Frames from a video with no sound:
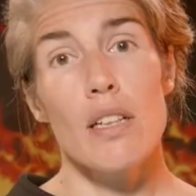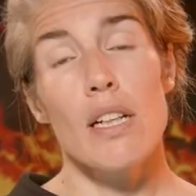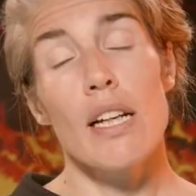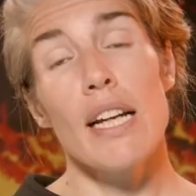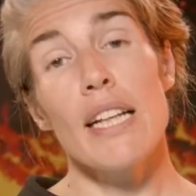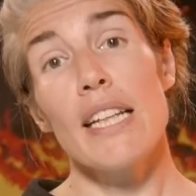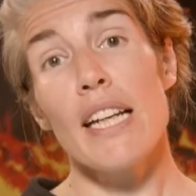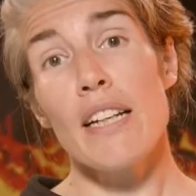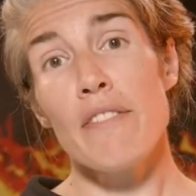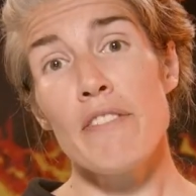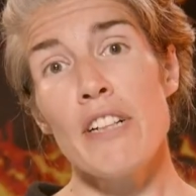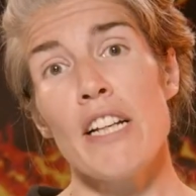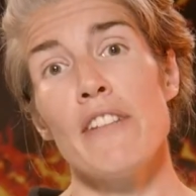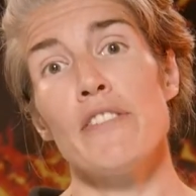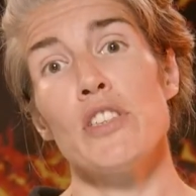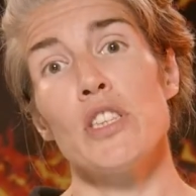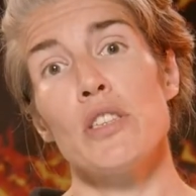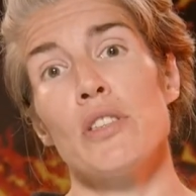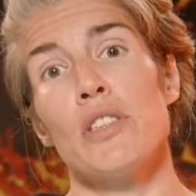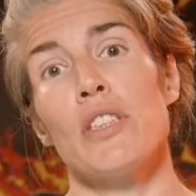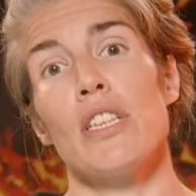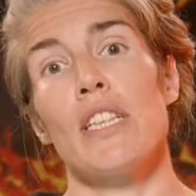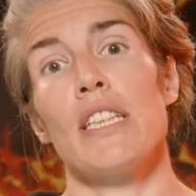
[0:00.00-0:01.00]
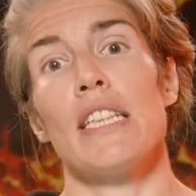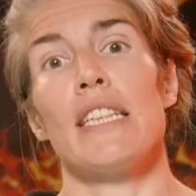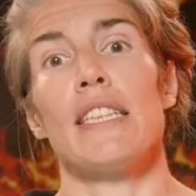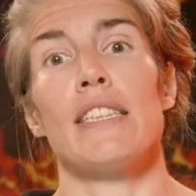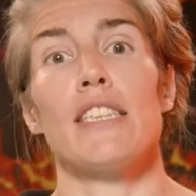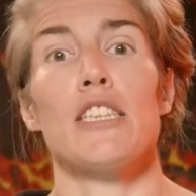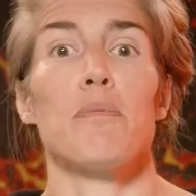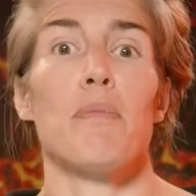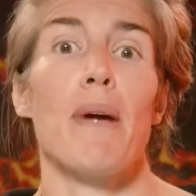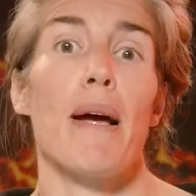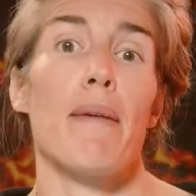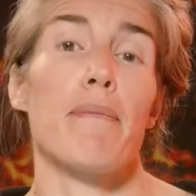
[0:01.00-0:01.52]
And then we have used the
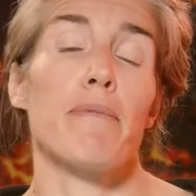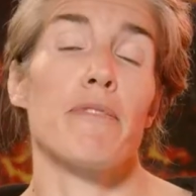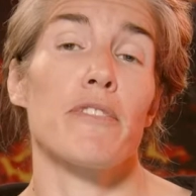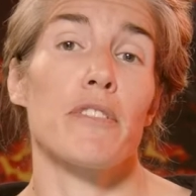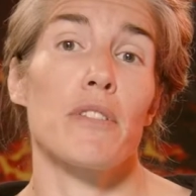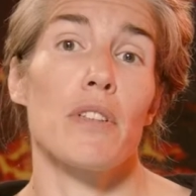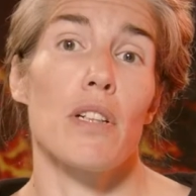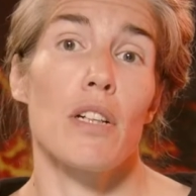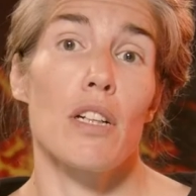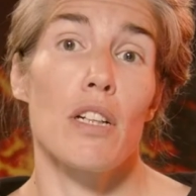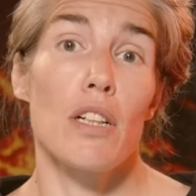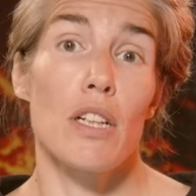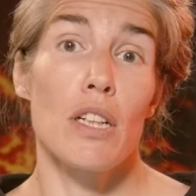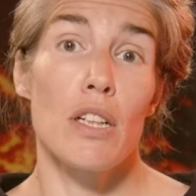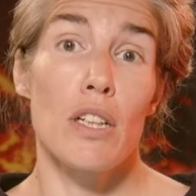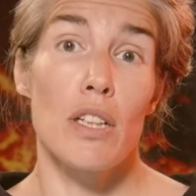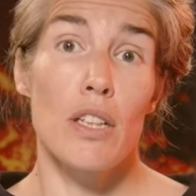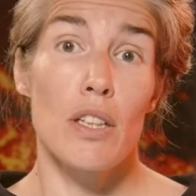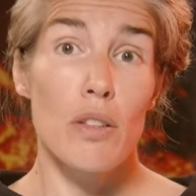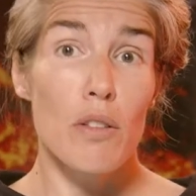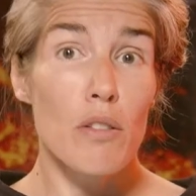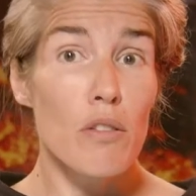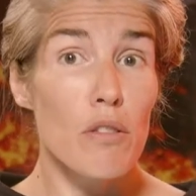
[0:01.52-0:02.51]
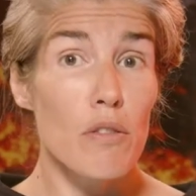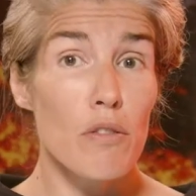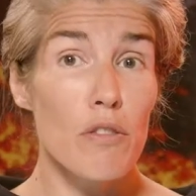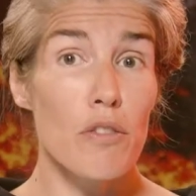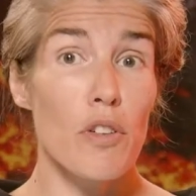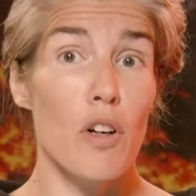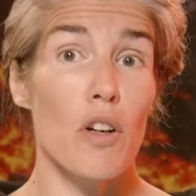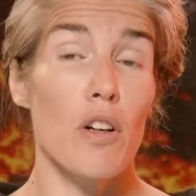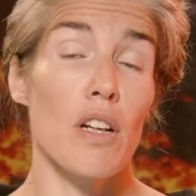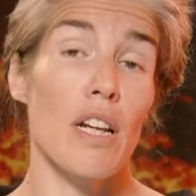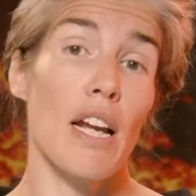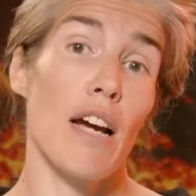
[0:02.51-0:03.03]
thickness maps
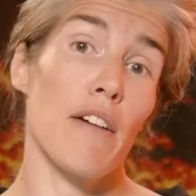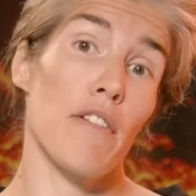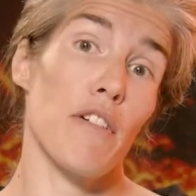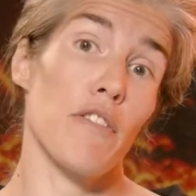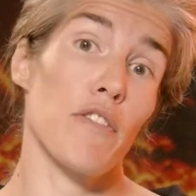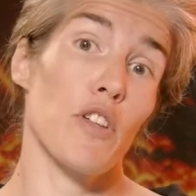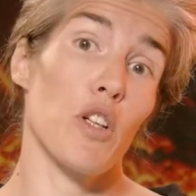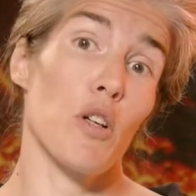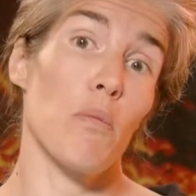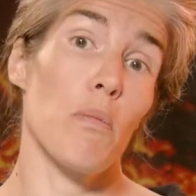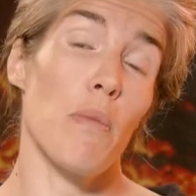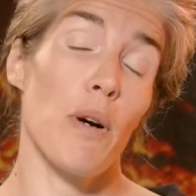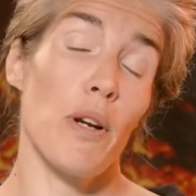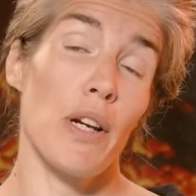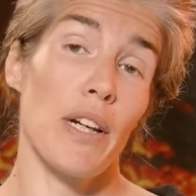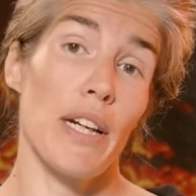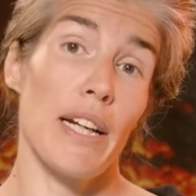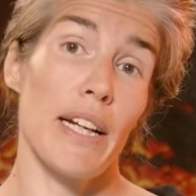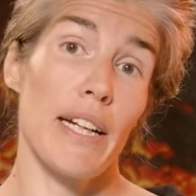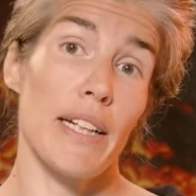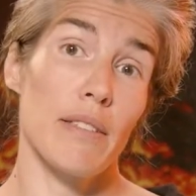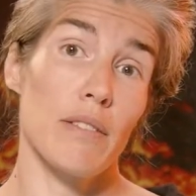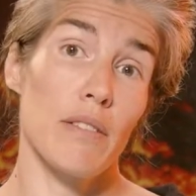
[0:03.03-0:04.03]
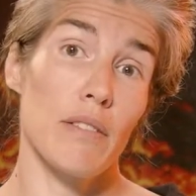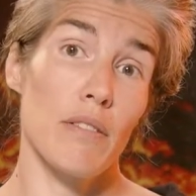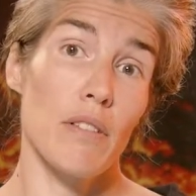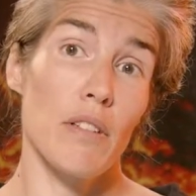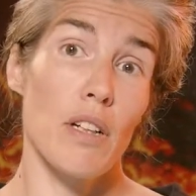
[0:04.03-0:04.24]
for lava flow modeling.